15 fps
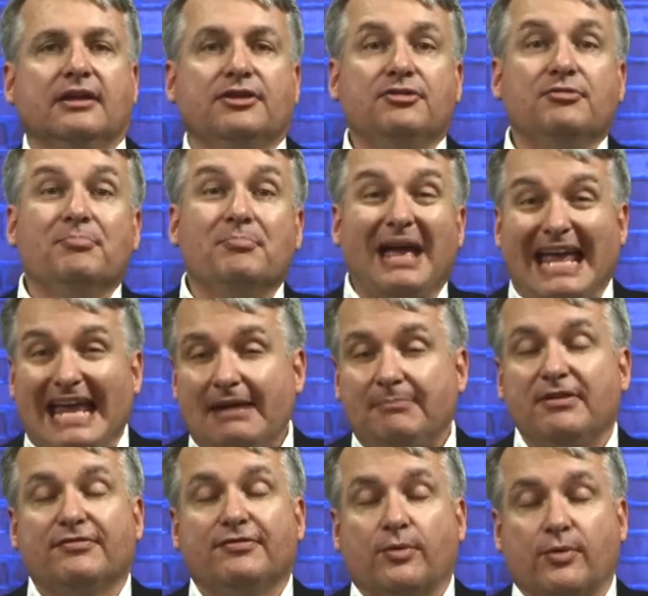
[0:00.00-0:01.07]
you may
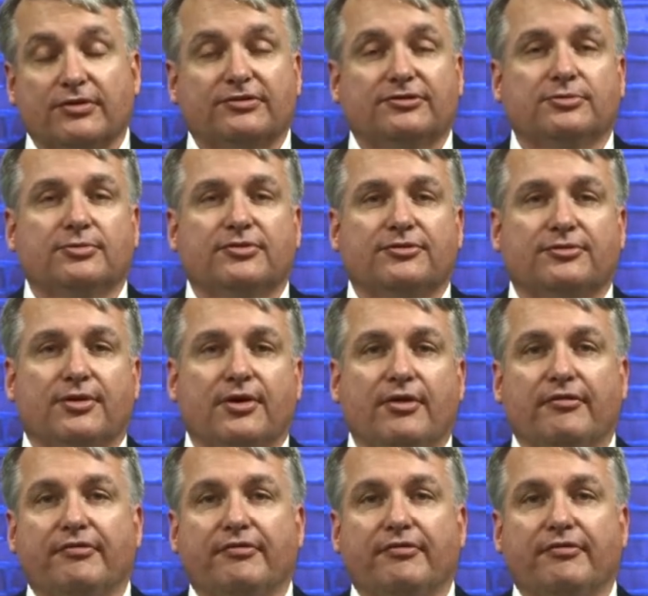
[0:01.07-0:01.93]
be forced to withdraw